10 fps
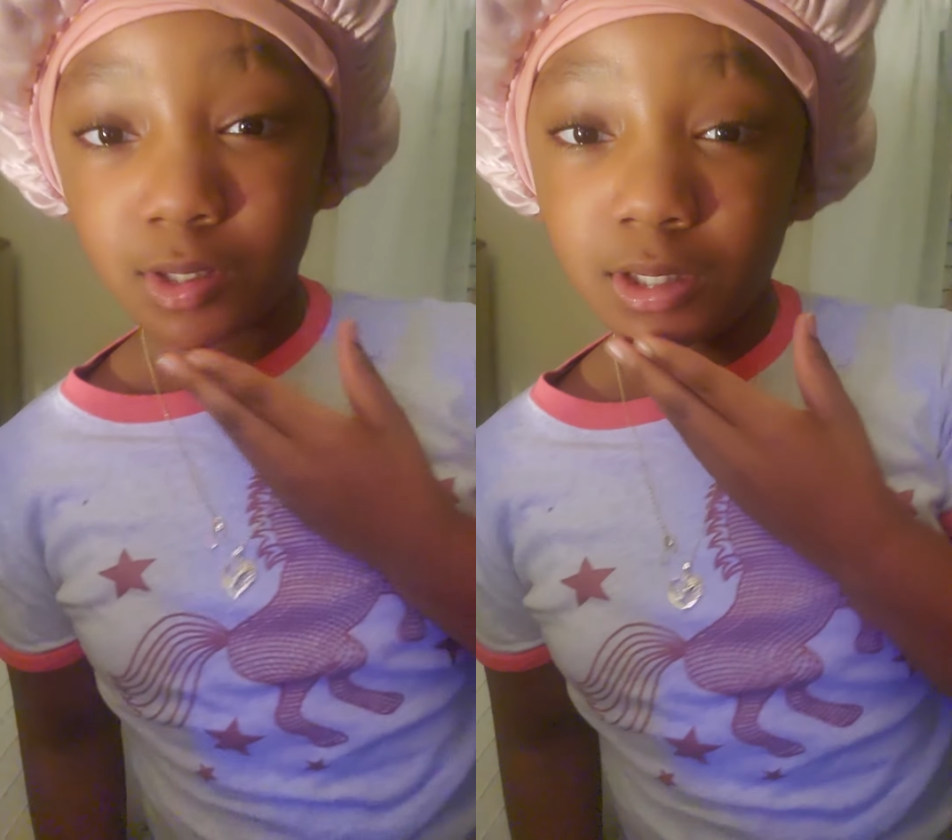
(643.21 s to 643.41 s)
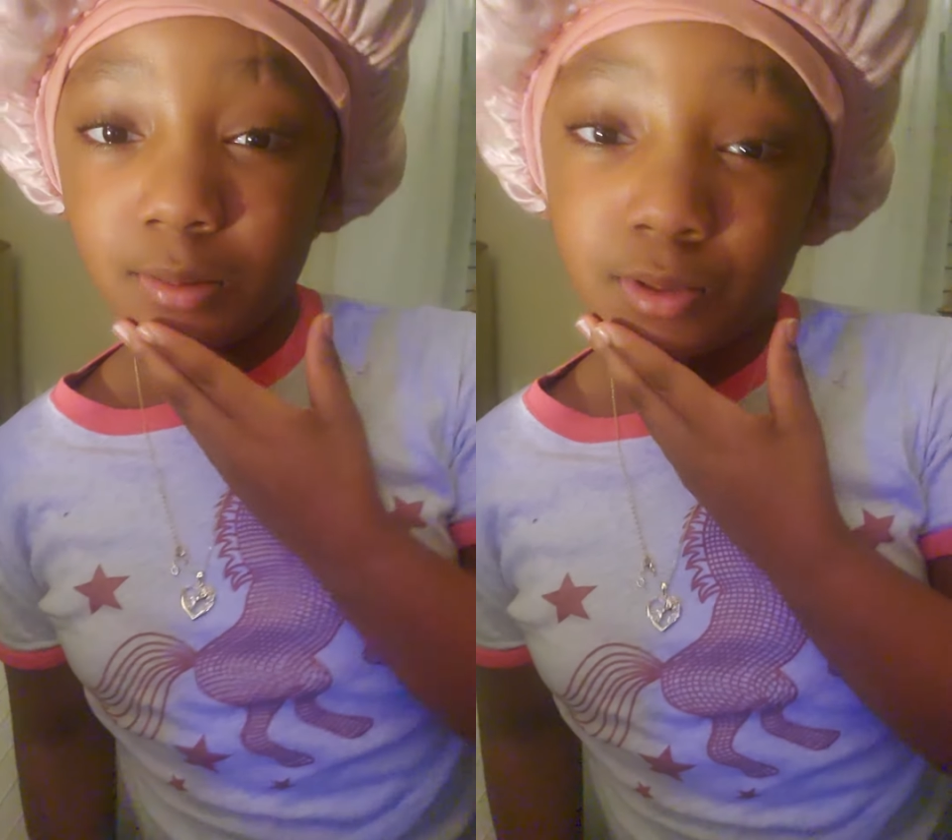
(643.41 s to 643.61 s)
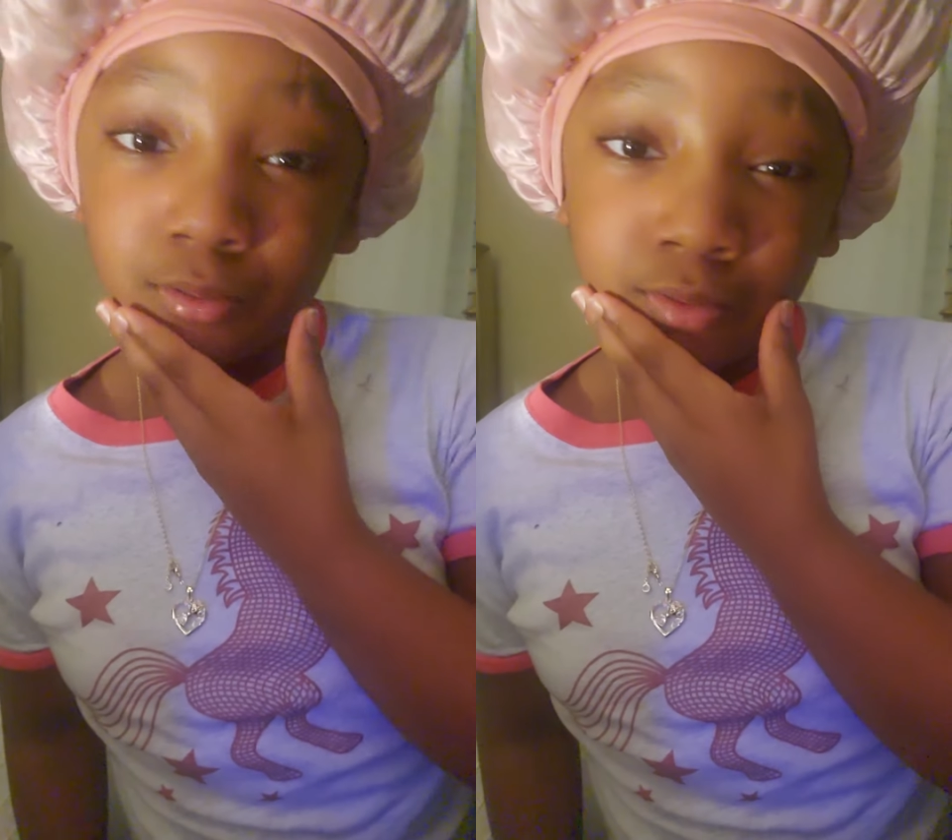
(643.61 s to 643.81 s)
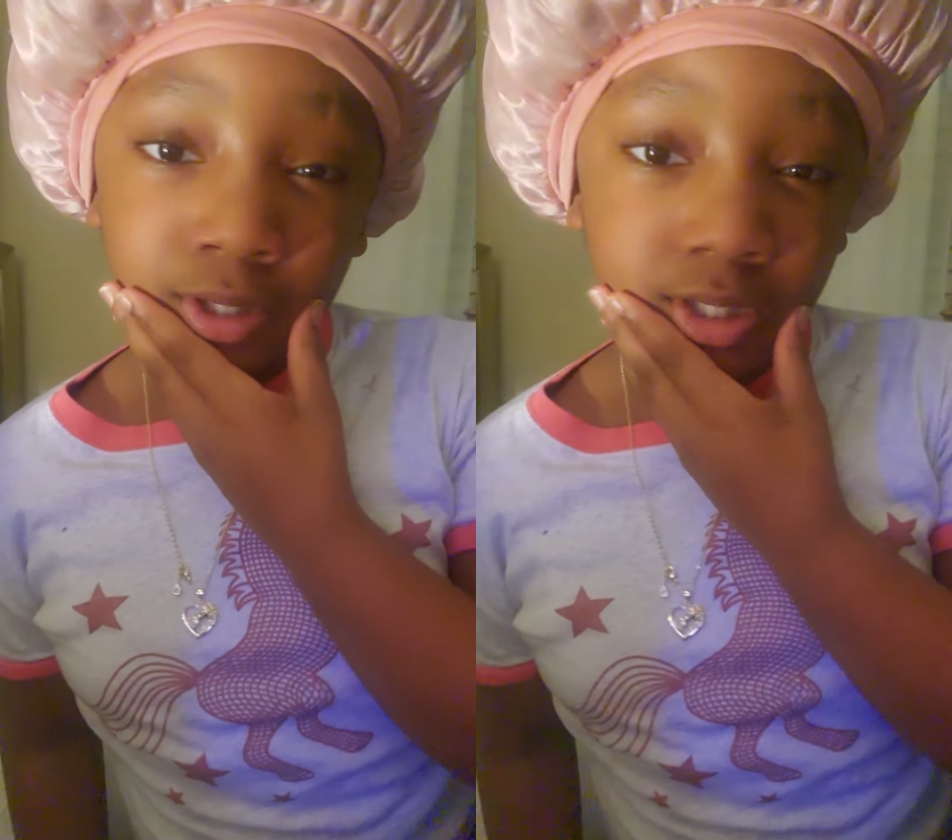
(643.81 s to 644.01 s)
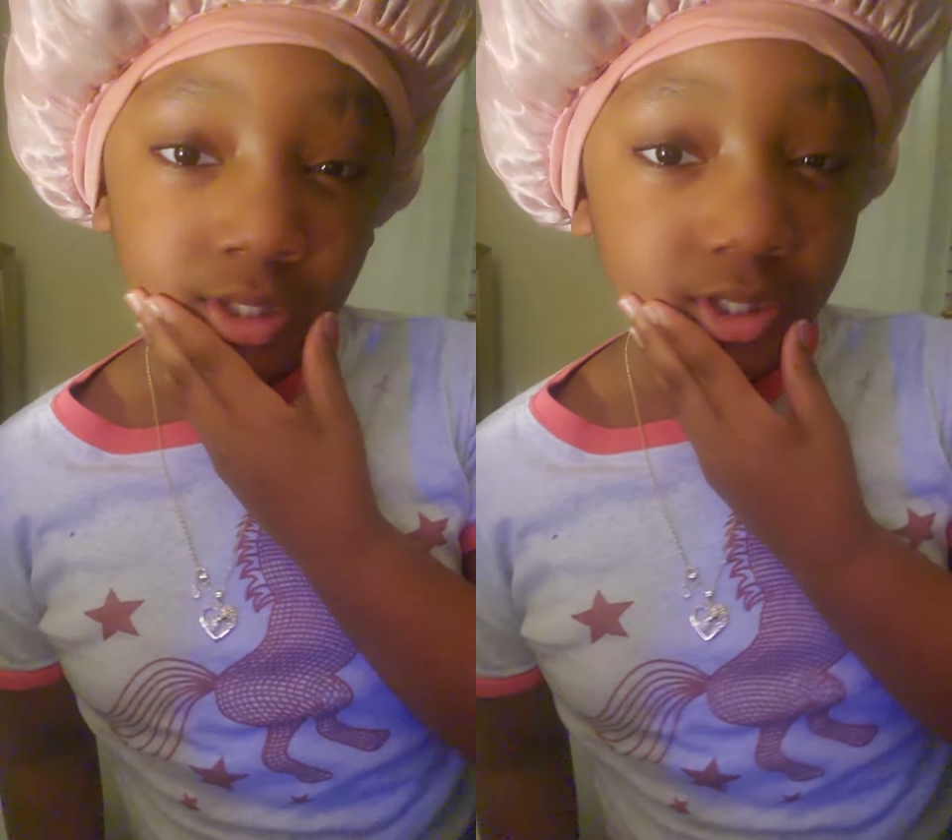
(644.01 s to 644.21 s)
a W
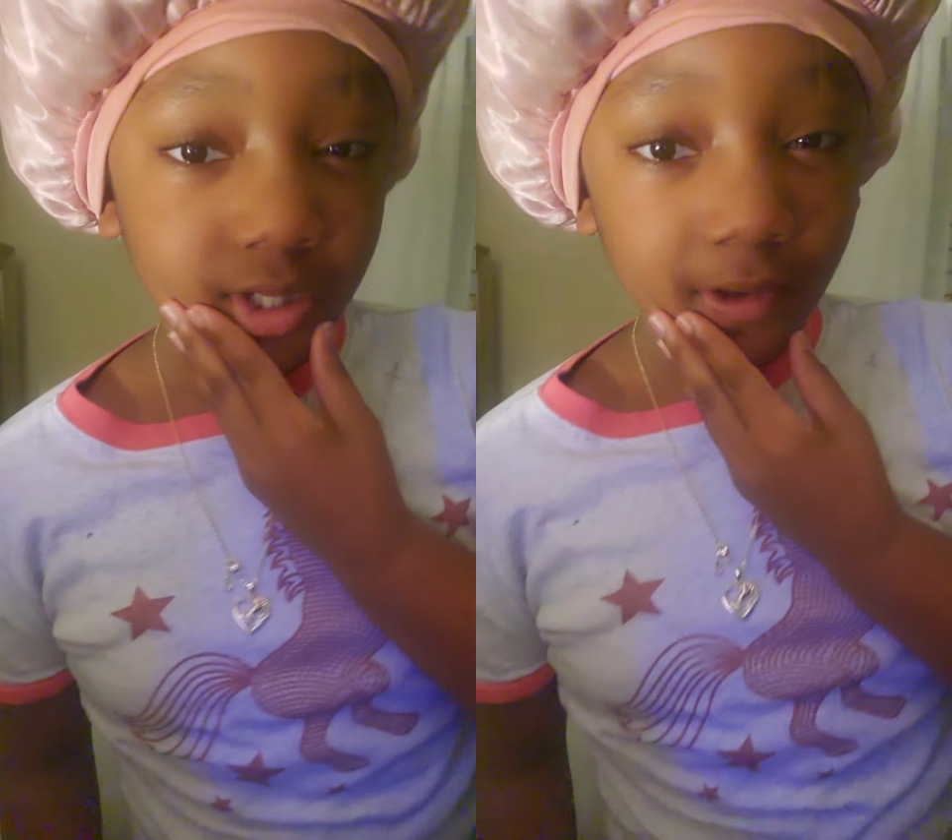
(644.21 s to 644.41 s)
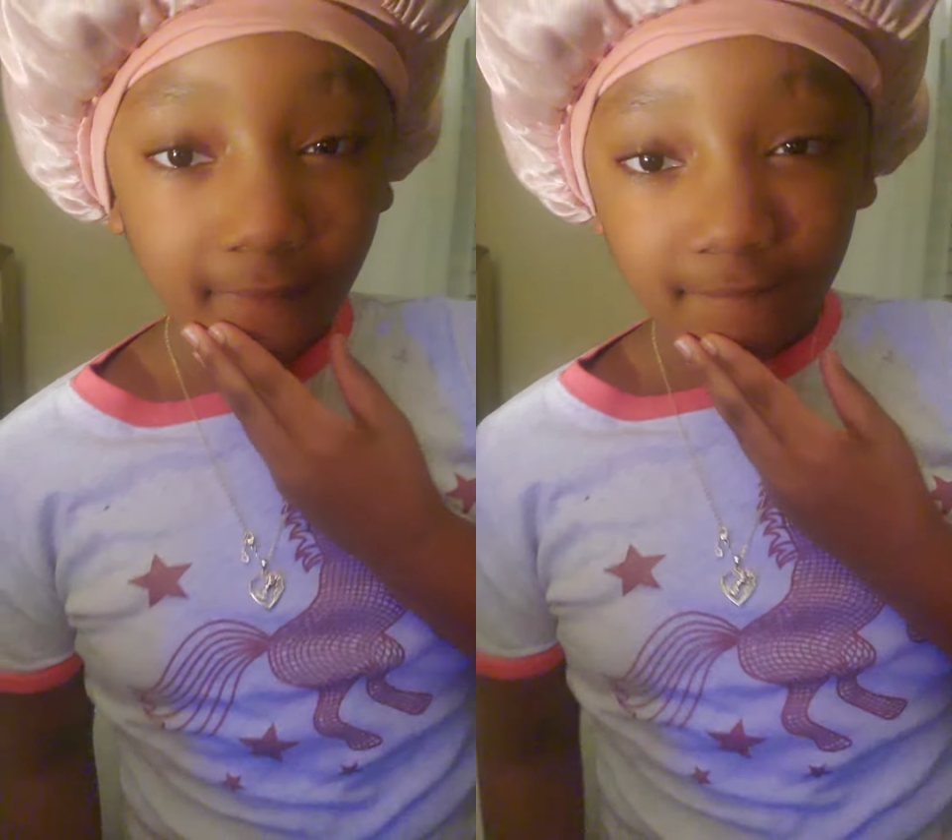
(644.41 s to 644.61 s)
RZA.